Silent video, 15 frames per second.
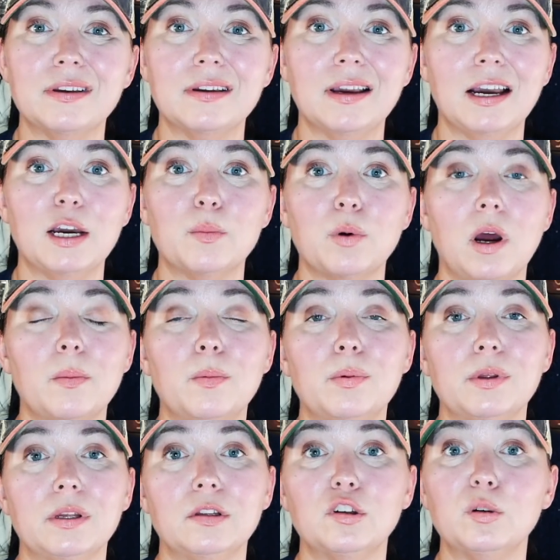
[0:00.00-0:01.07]
had
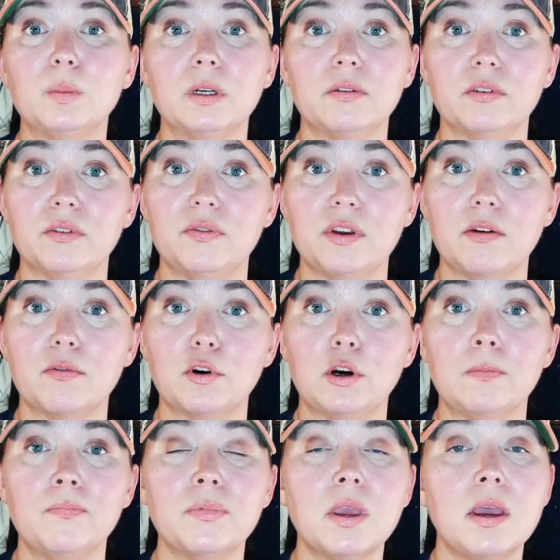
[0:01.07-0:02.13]
probably a little bit of a
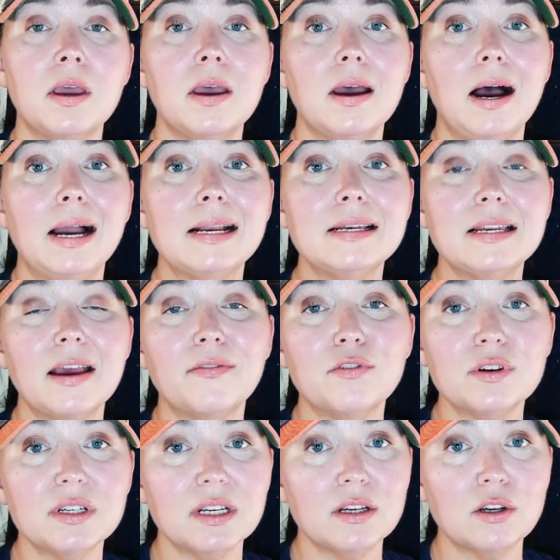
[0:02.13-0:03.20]
fever. I
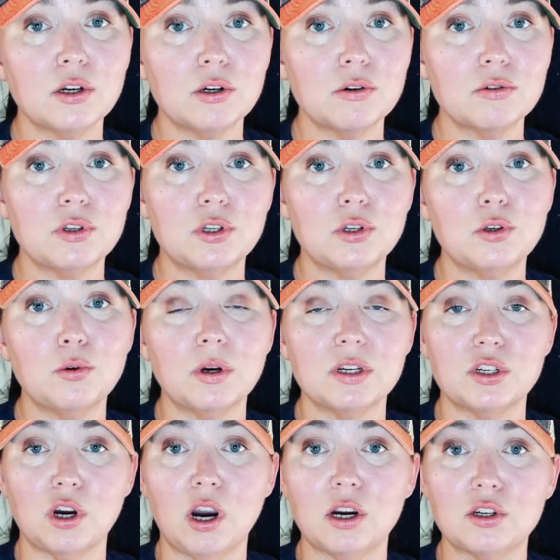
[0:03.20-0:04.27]
never did go to a
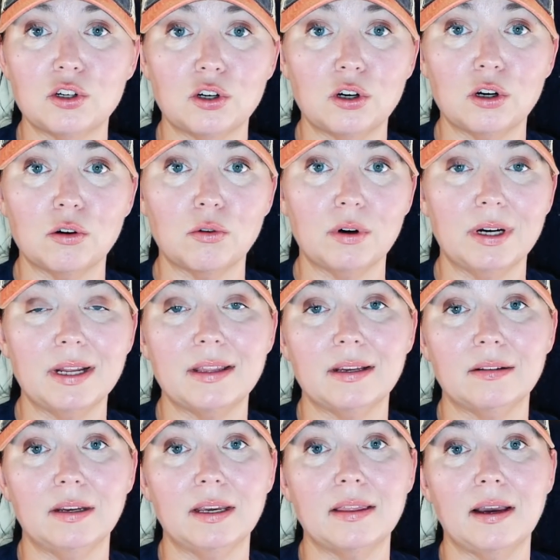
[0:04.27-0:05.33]
doctor or
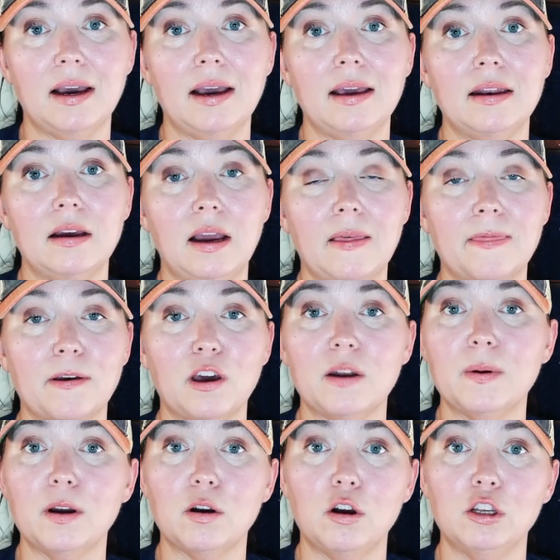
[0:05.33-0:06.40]
anything like that. I thought
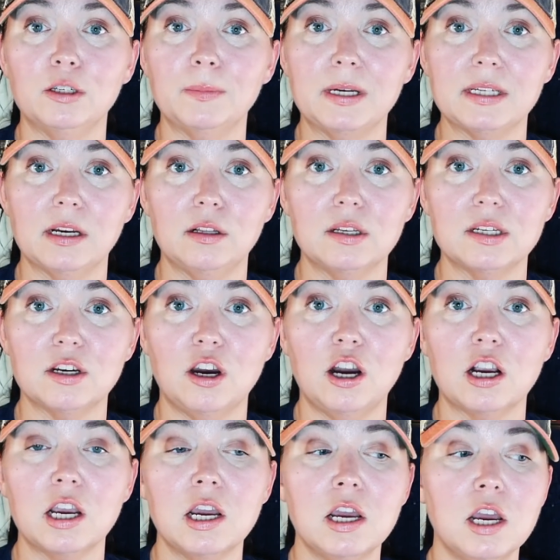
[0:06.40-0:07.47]
about calling my
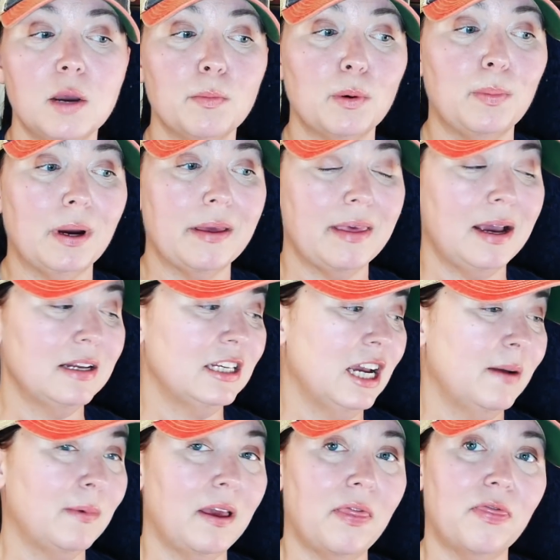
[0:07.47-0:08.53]
teledoc, but by that
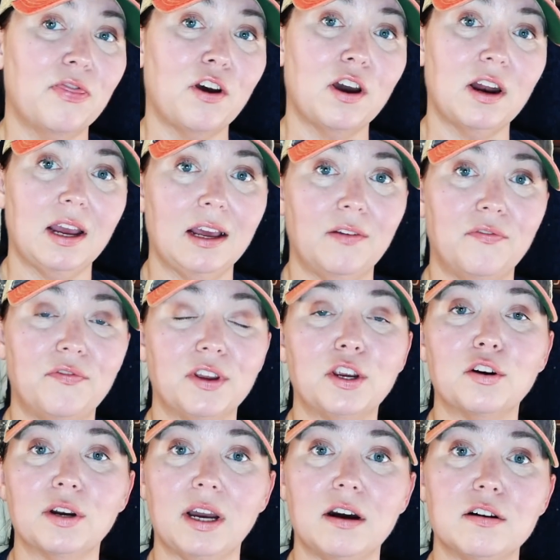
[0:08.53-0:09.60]
time I thought I had
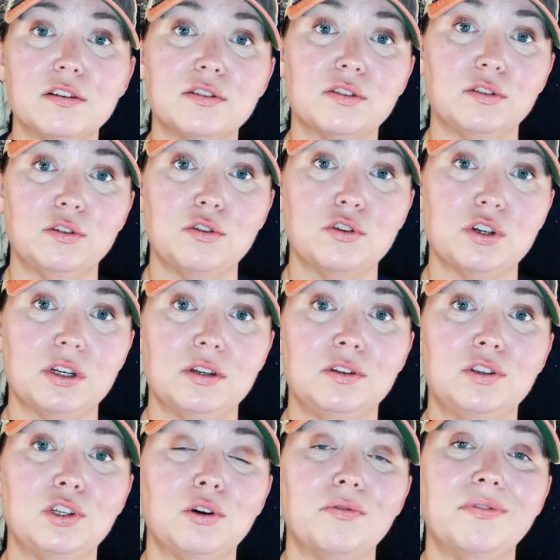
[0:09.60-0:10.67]
figured out a solution.
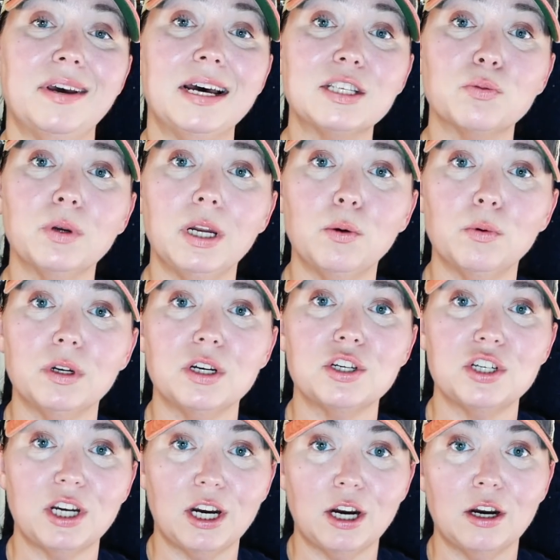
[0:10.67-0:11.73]
So that's what I want to
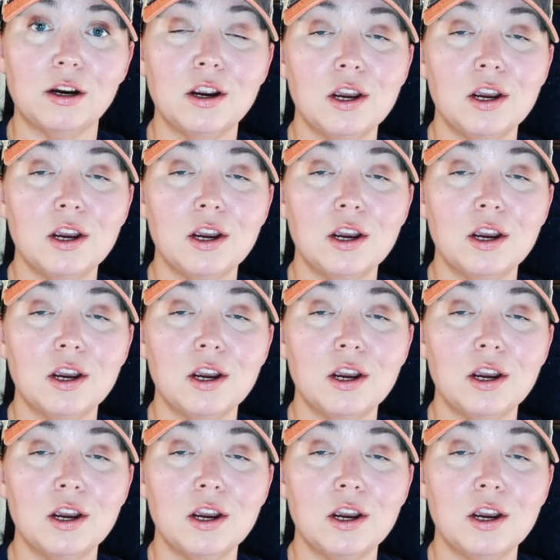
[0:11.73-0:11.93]
share